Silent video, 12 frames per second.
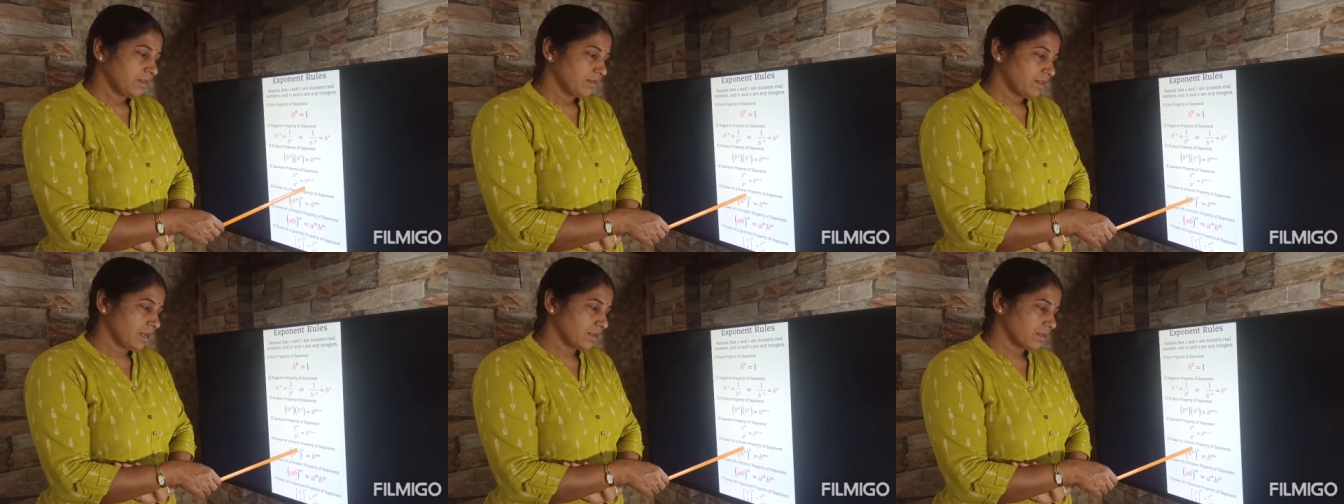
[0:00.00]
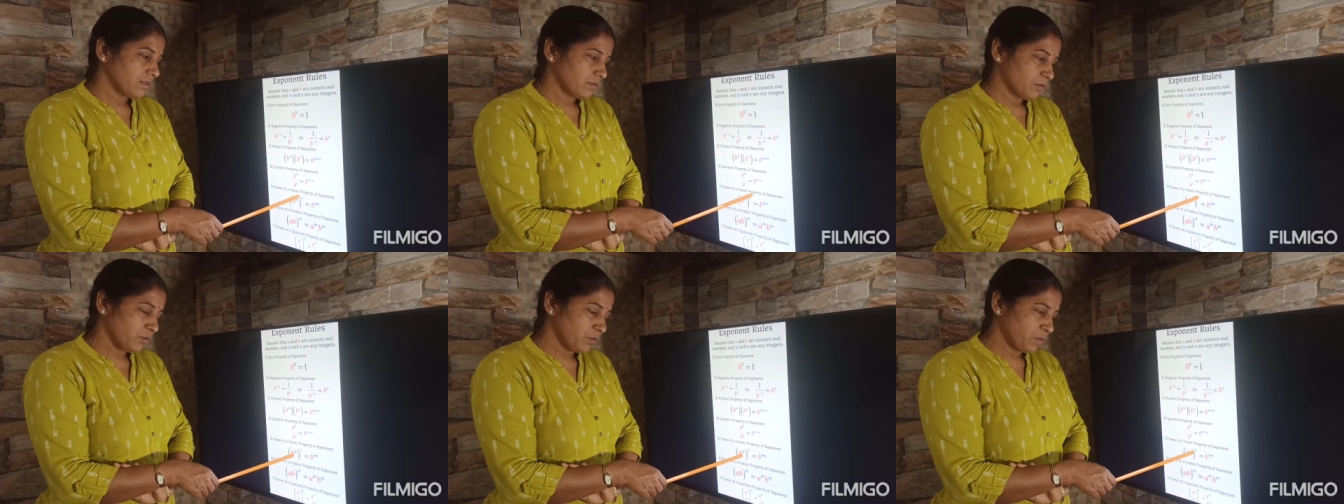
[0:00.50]
That
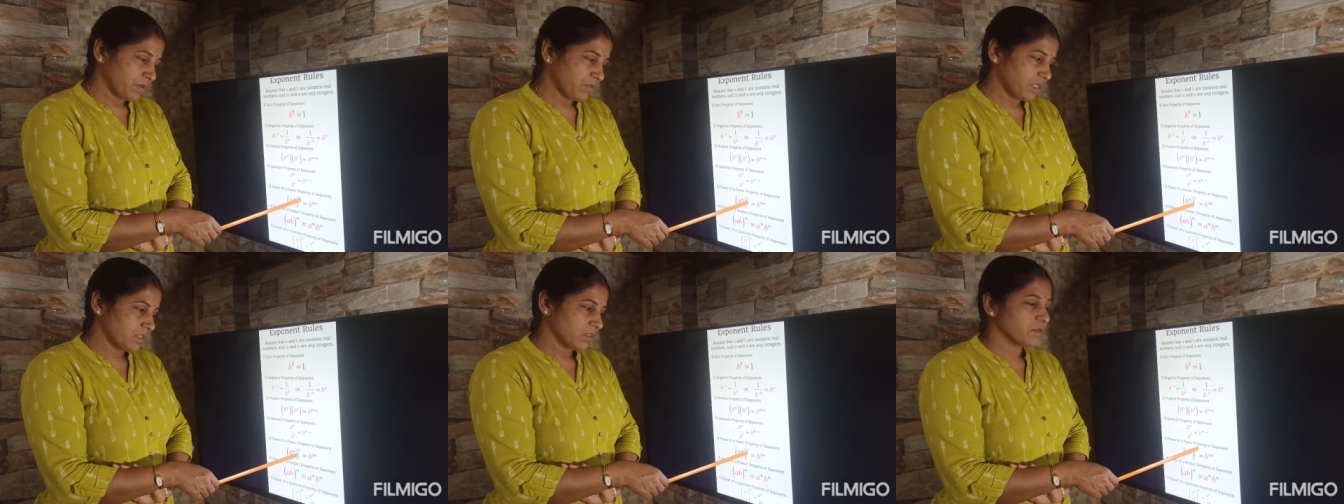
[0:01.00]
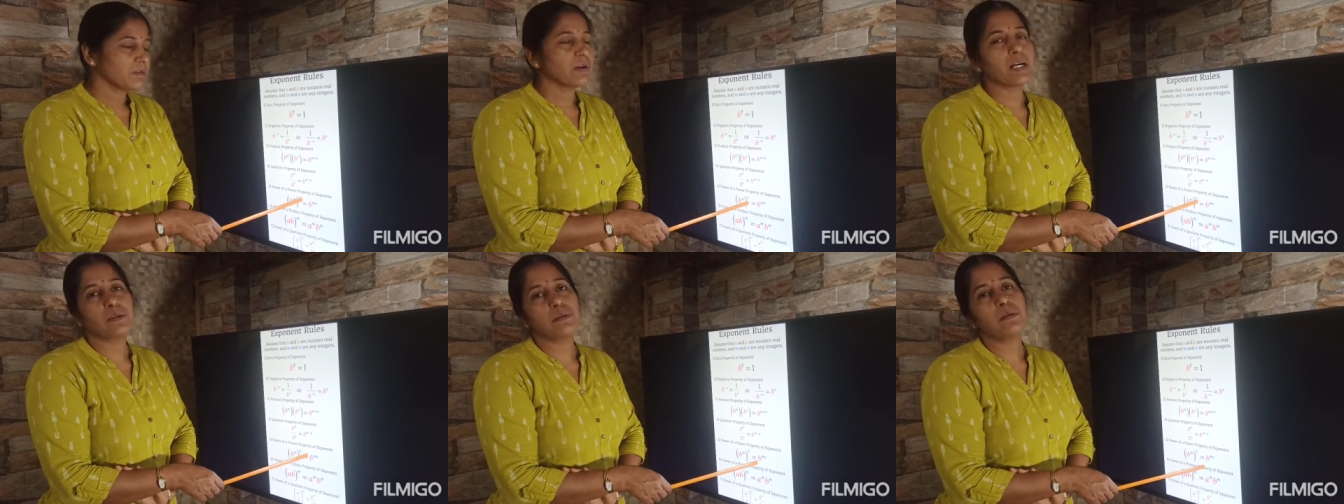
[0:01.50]
two powers we
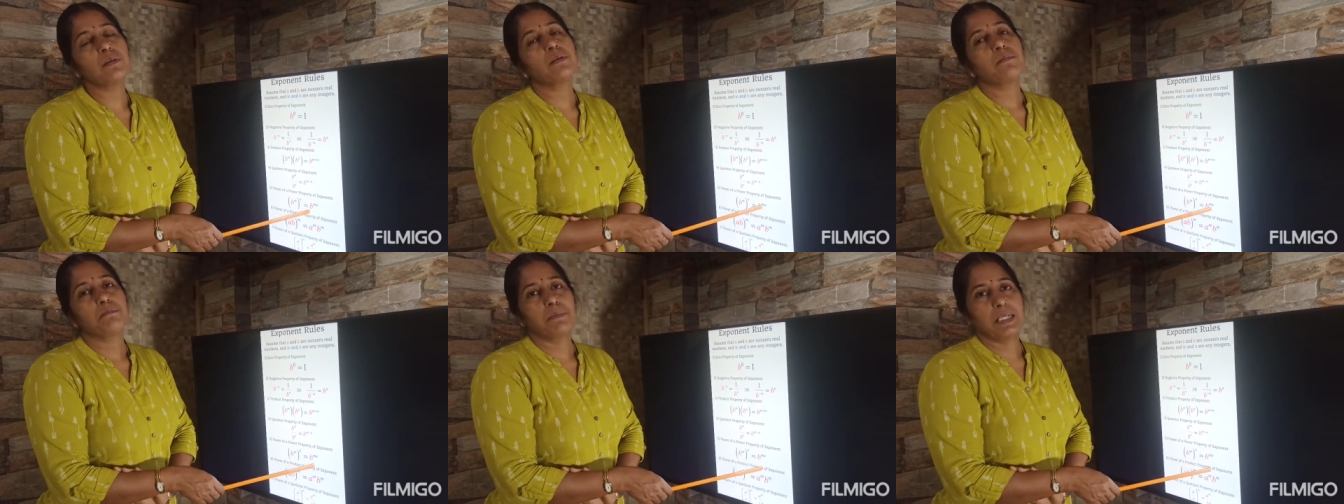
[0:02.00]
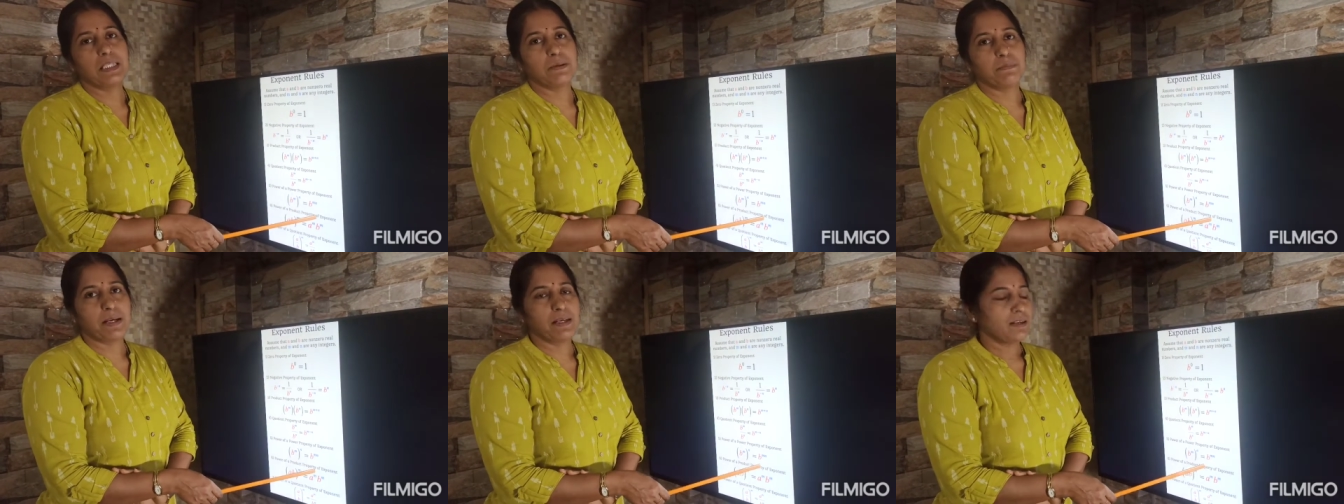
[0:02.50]
have to
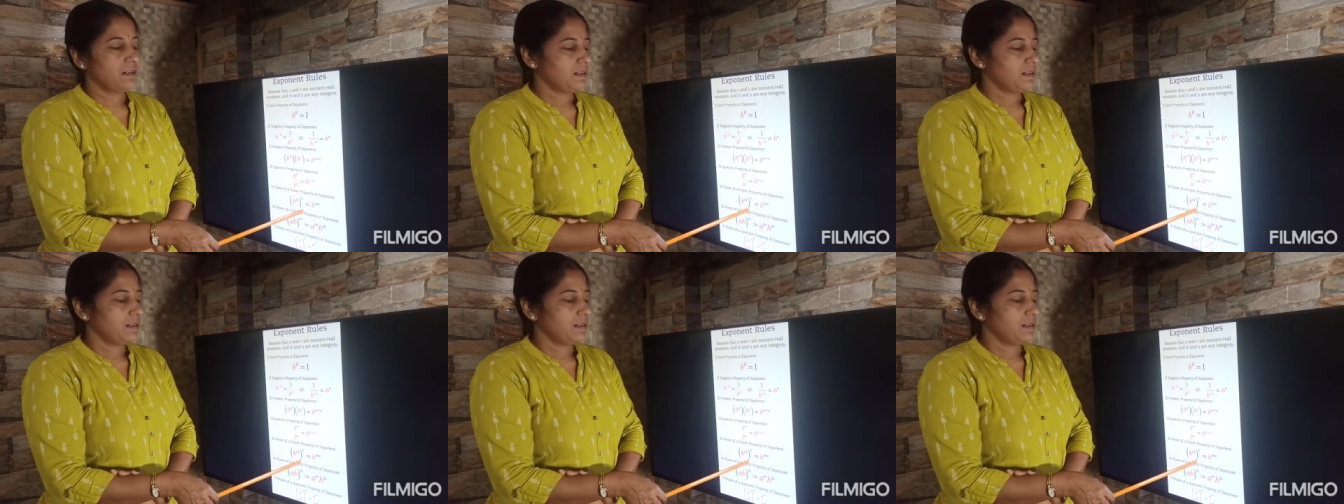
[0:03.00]
multiply.